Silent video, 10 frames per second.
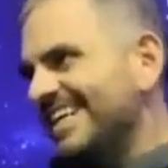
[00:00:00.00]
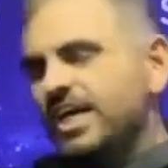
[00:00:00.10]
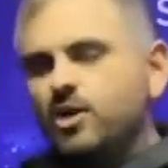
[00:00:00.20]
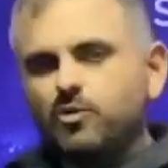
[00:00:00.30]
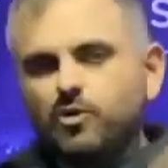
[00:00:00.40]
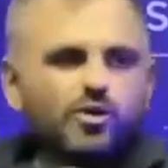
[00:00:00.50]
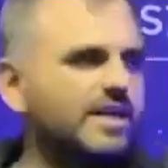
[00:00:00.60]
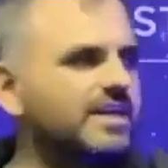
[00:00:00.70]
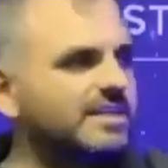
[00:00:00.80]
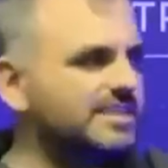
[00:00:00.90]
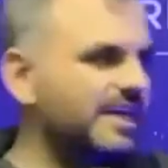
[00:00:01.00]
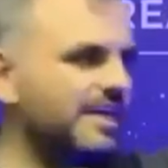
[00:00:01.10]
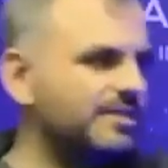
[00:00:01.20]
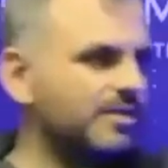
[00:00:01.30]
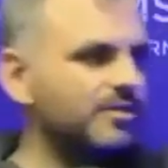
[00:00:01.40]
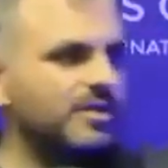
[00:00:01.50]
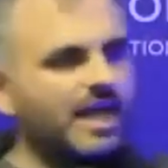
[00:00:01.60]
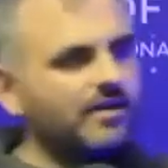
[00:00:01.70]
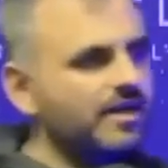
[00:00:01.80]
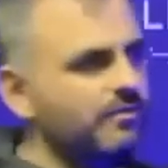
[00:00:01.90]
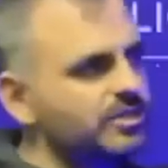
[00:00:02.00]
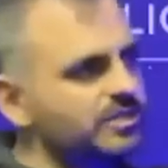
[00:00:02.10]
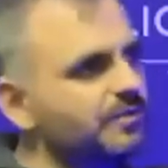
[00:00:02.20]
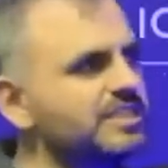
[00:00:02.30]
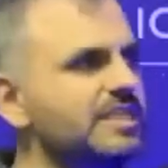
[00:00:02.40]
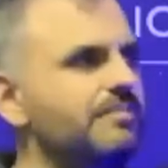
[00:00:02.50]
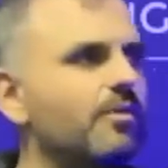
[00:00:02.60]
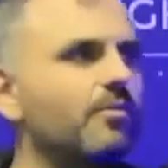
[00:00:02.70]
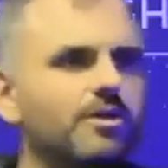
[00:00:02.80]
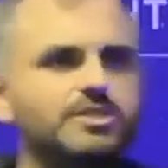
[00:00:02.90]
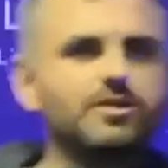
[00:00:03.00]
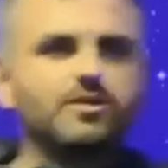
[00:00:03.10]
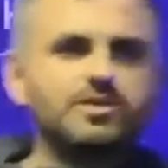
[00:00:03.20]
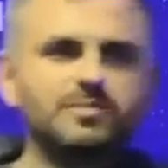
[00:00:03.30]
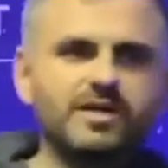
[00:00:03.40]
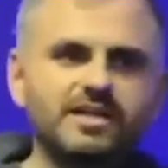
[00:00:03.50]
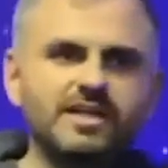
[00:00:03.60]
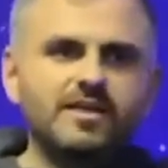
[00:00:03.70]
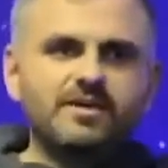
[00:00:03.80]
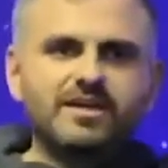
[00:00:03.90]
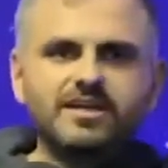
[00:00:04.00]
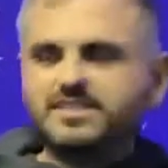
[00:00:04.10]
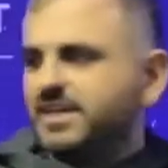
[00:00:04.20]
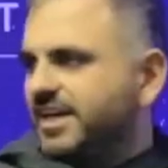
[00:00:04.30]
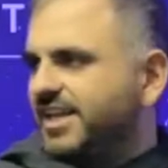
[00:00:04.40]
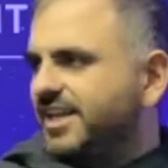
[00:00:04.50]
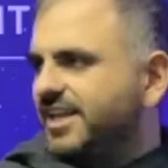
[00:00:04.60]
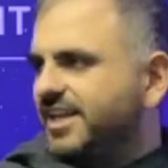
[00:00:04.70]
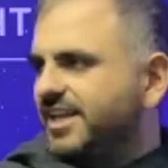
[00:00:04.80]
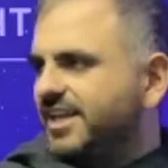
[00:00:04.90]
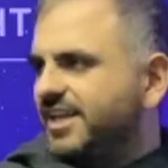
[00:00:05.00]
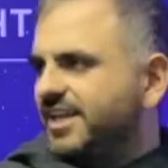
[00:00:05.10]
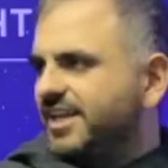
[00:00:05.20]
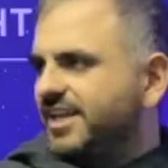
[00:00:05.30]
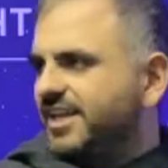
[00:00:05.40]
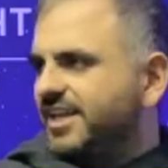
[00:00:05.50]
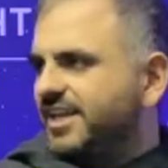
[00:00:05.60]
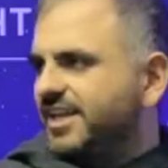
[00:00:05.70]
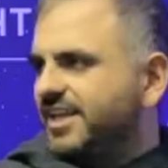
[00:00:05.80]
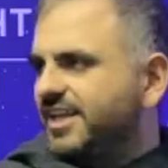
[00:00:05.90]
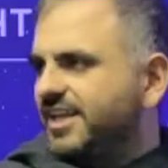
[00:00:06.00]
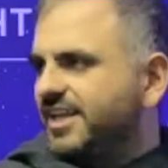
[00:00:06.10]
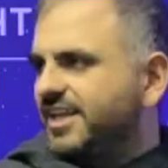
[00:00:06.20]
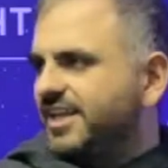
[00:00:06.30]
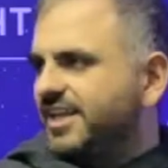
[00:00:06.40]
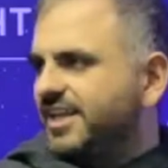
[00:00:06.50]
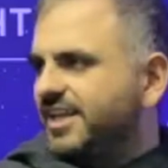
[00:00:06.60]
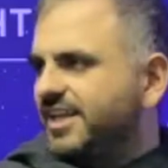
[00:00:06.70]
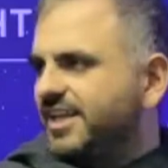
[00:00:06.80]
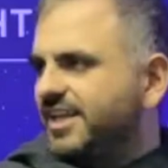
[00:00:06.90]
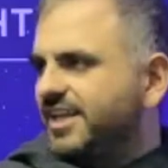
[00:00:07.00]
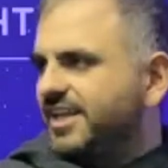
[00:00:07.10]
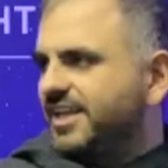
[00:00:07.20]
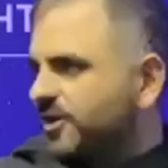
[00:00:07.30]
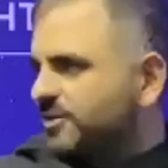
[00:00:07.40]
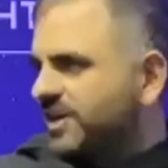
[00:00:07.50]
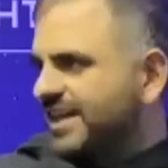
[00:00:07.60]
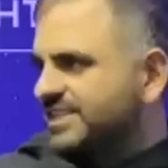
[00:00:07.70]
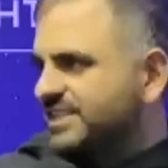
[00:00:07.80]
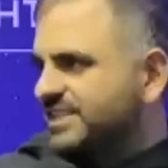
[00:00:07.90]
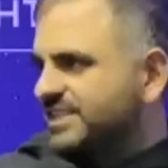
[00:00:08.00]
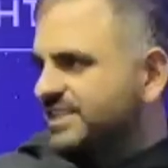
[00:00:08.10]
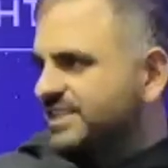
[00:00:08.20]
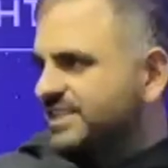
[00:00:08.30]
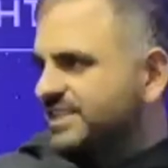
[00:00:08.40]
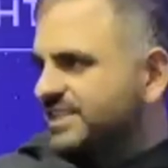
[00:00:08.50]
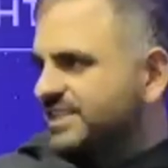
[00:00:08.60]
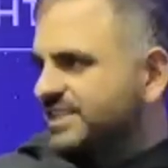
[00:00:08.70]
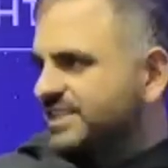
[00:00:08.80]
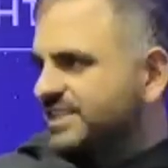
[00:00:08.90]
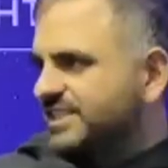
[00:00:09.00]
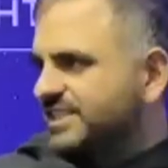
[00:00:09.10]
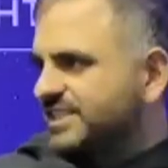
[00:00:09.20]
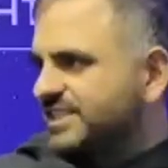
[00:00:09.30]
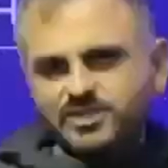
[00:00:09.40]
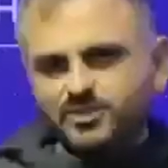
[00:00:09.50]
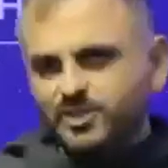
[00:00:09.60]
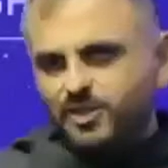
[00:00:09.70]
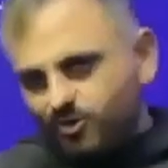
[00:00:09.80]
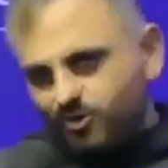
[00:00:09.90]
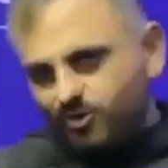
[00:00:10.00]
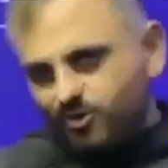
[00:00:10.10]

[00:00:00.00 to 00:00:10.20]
We're working in the same general area. We were supposed to sleep at one church, but because a water leak happened, they told us when we showed up, you can't sleep here. So we lateraled to a local